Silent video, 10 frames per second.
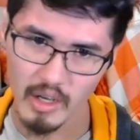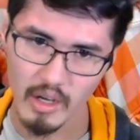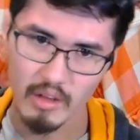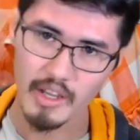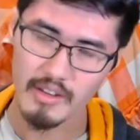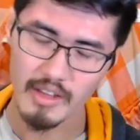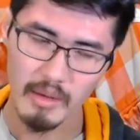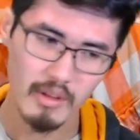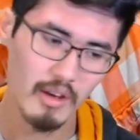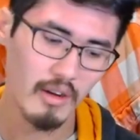All linked
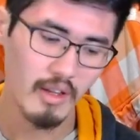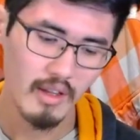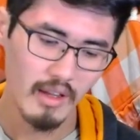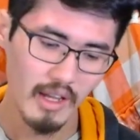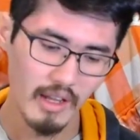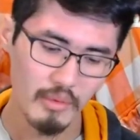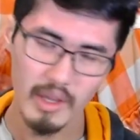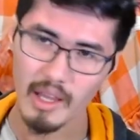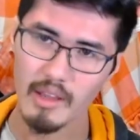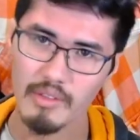down below, as
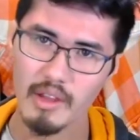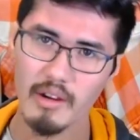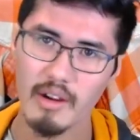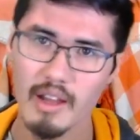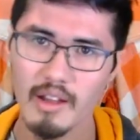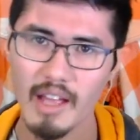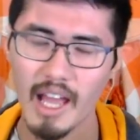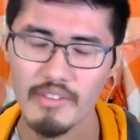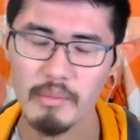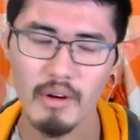well as their uh,
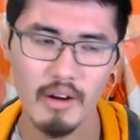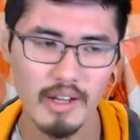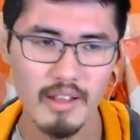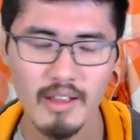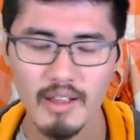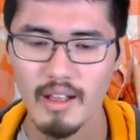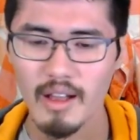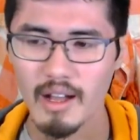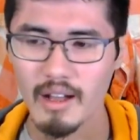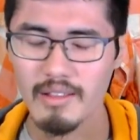after party
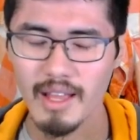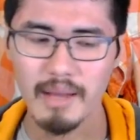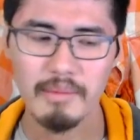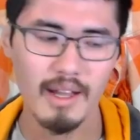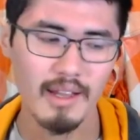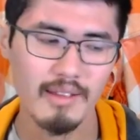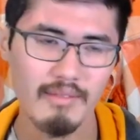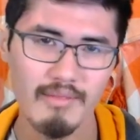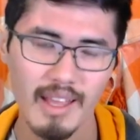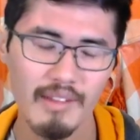uh, collab.
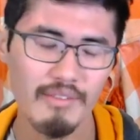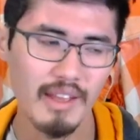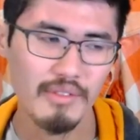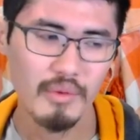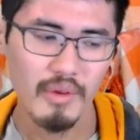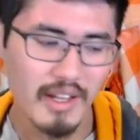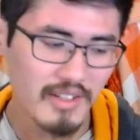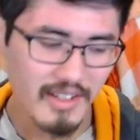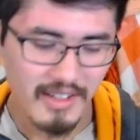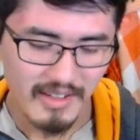I have yet to
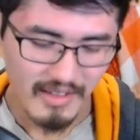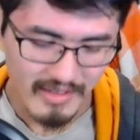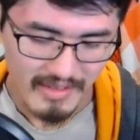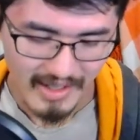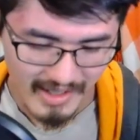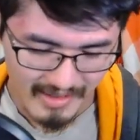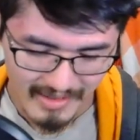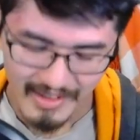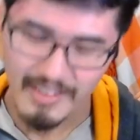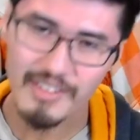watch it because I
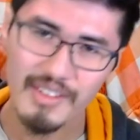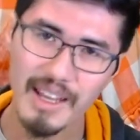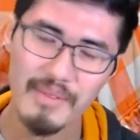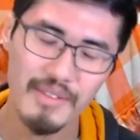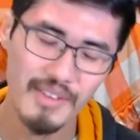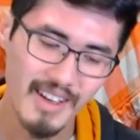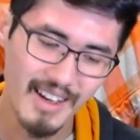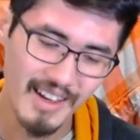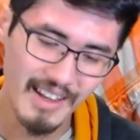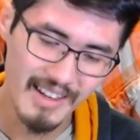couldn't stay up. I was like,
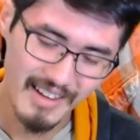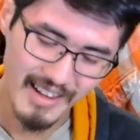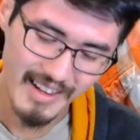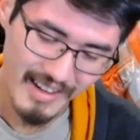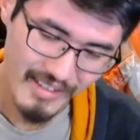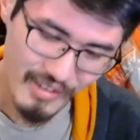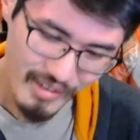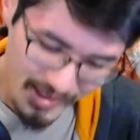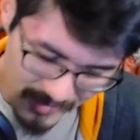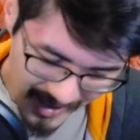ah, I, I, need
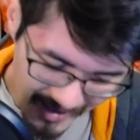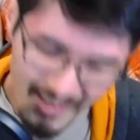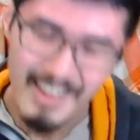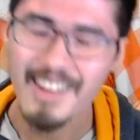sleep now.